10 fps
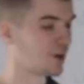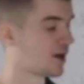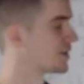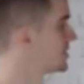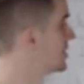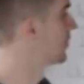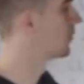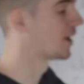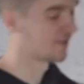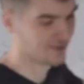part to the
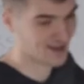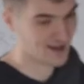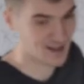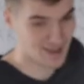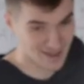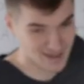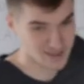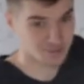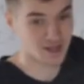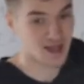one that
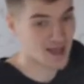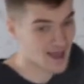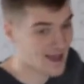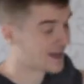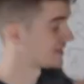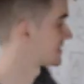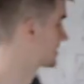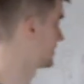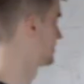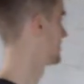has been
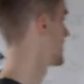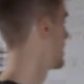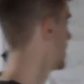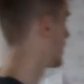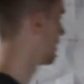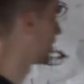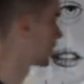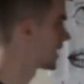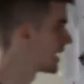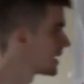asked.
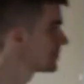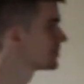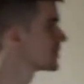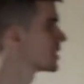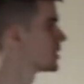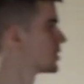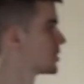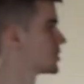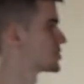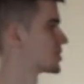Okay,
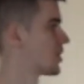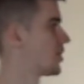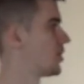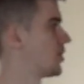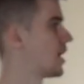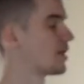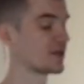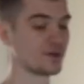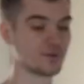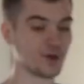so I'll
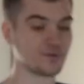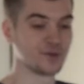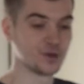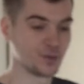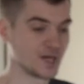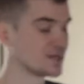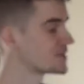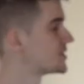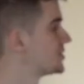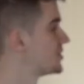give you a few
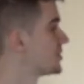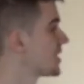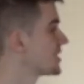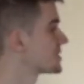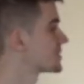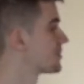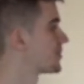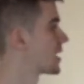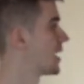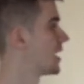minutes to do this,
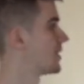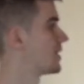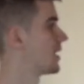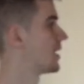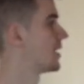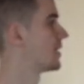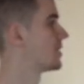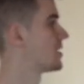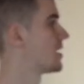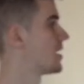and
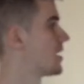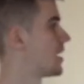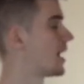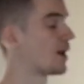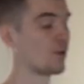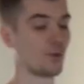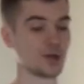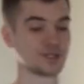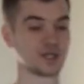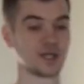then I will
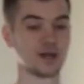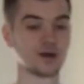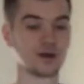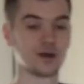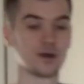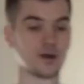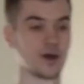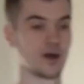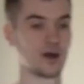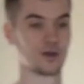want to hear
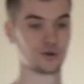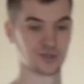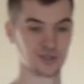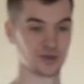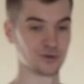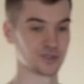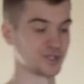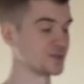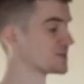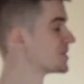your
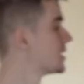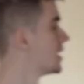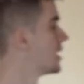solutions.